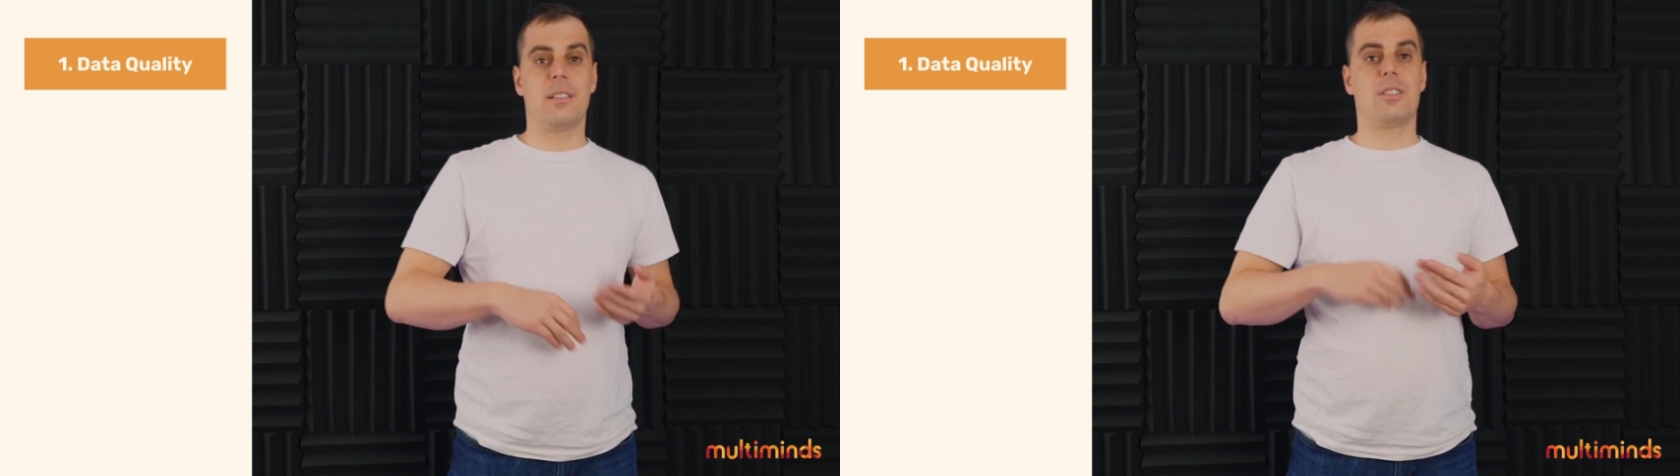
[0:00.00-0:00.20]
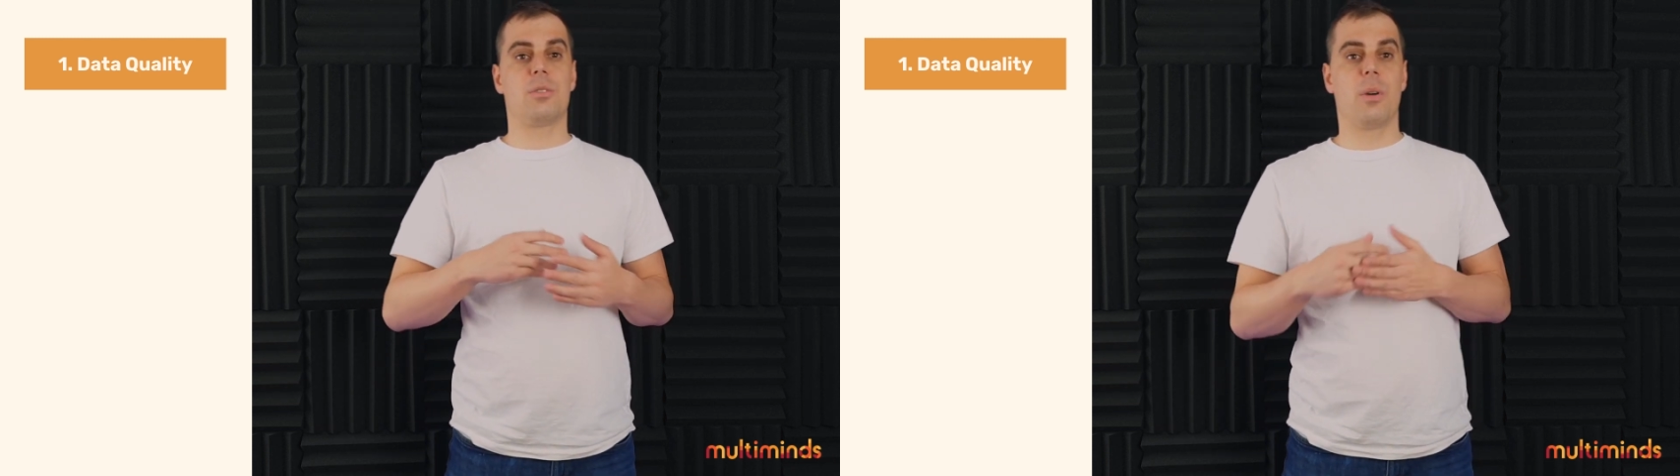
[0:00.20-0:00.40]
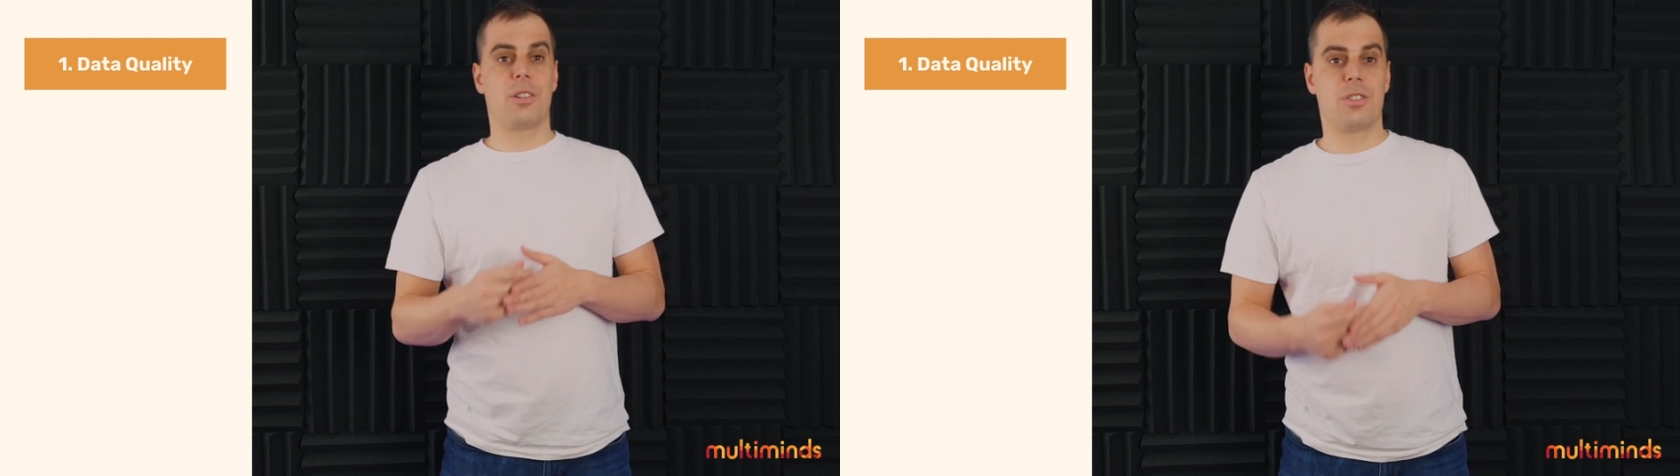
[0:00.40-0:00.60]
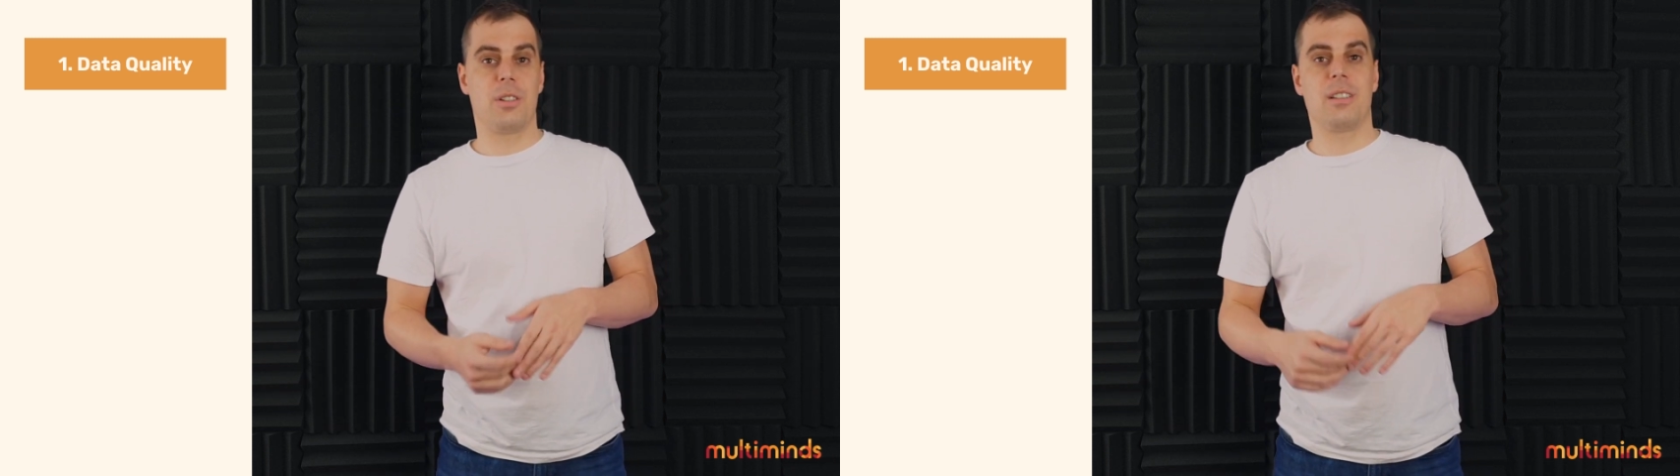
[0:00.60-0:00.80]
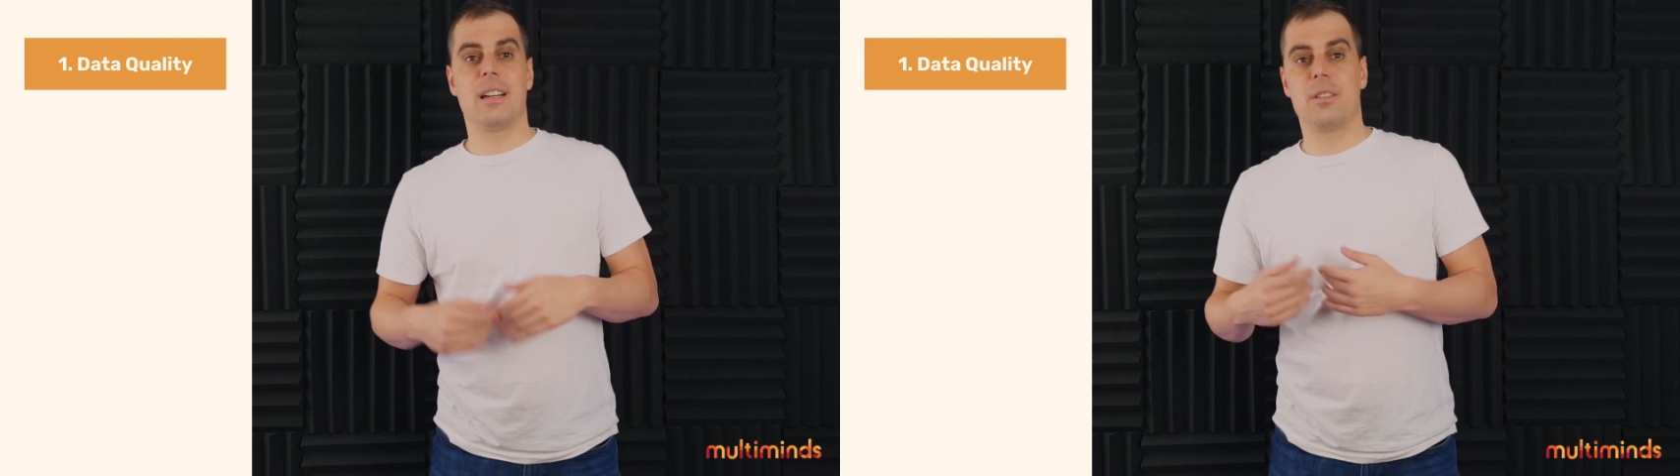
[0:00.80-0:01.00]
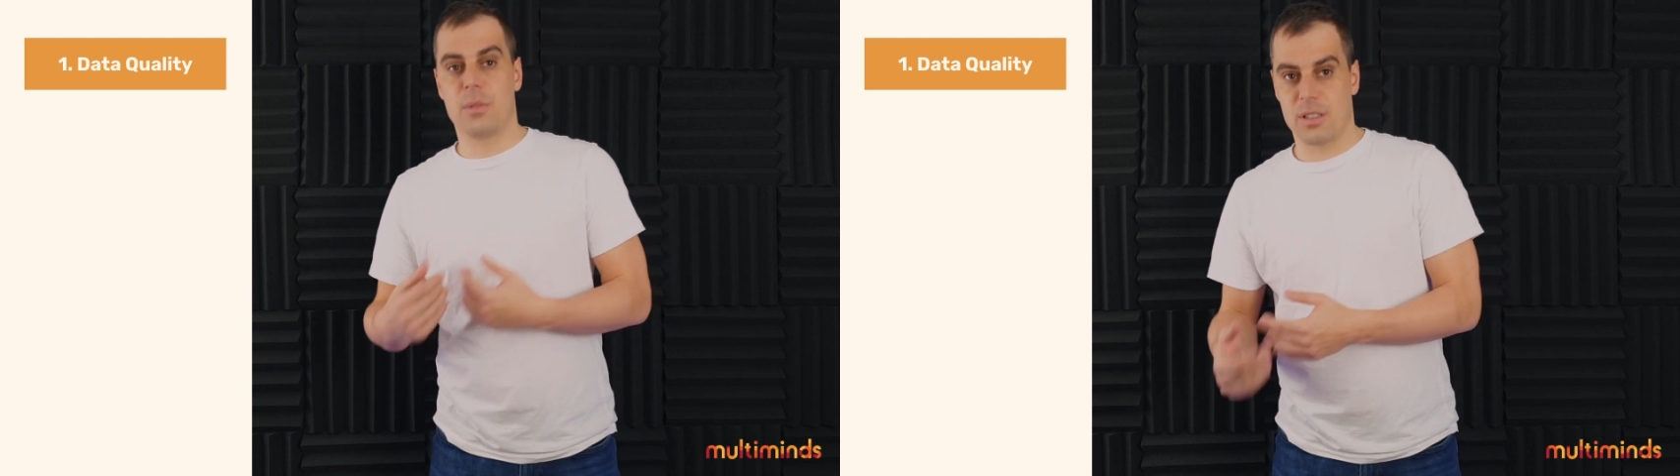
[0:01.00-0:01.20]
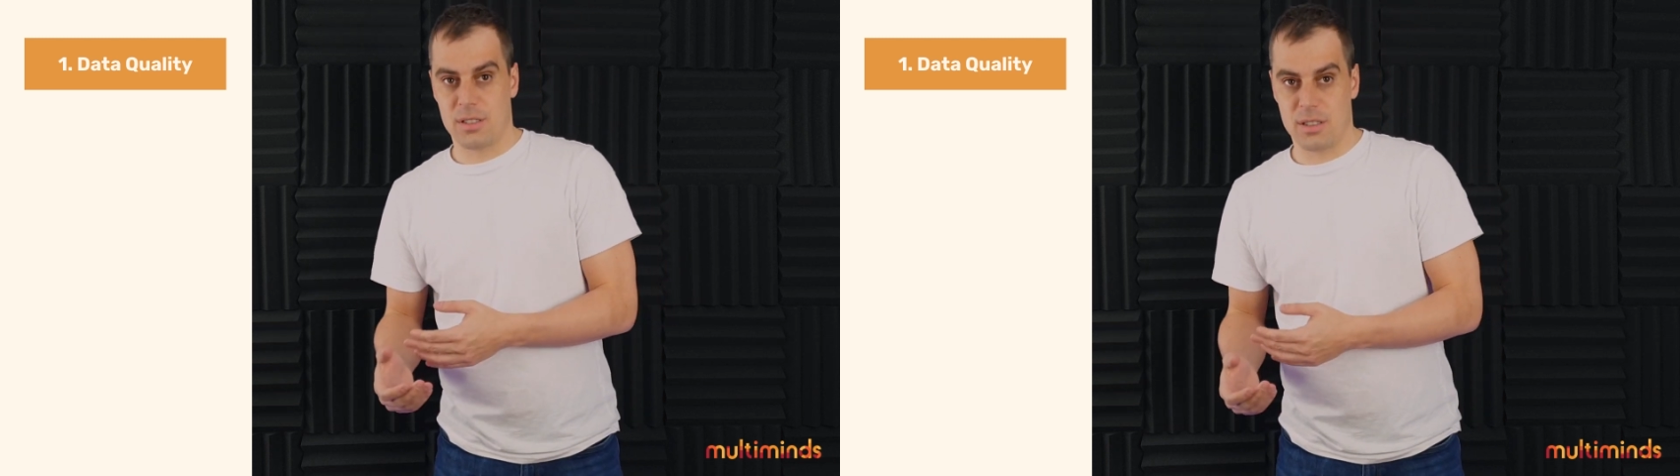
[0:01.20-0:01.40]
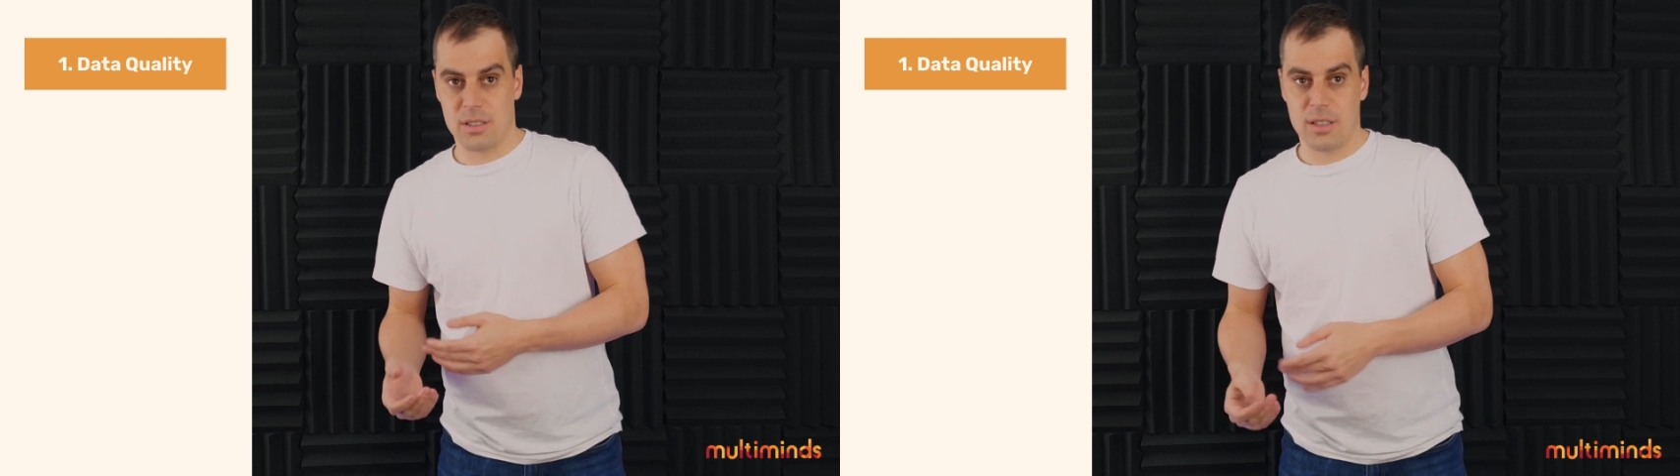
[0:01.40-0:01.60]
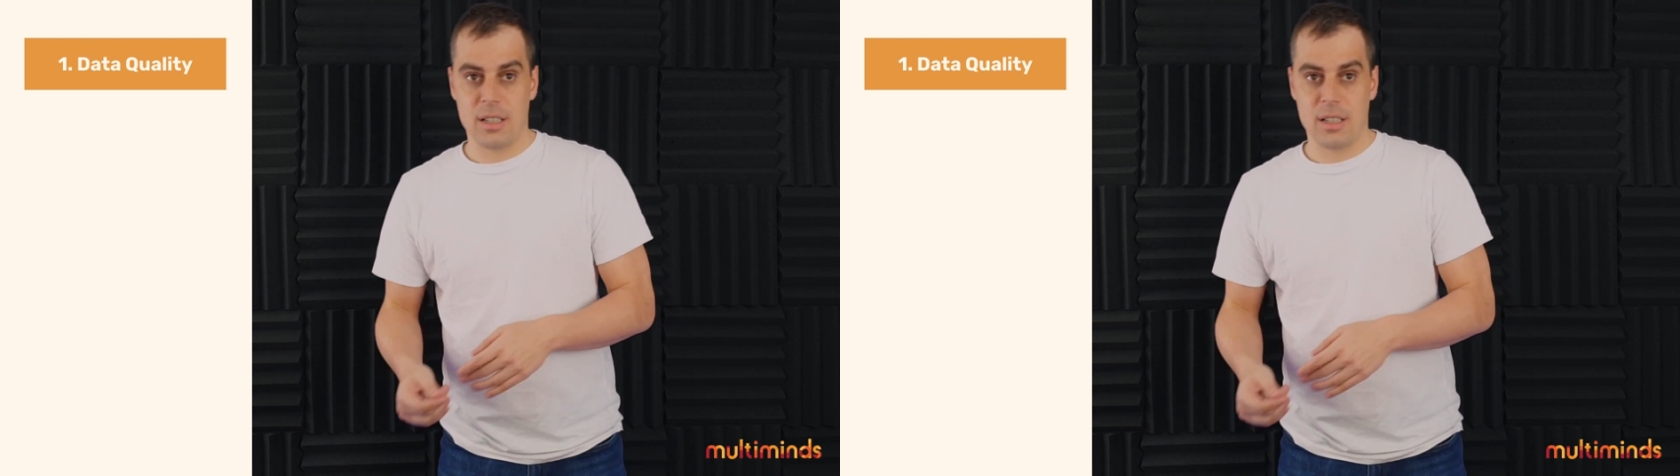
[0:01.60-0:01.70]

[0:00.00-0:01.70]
structured, and trusted.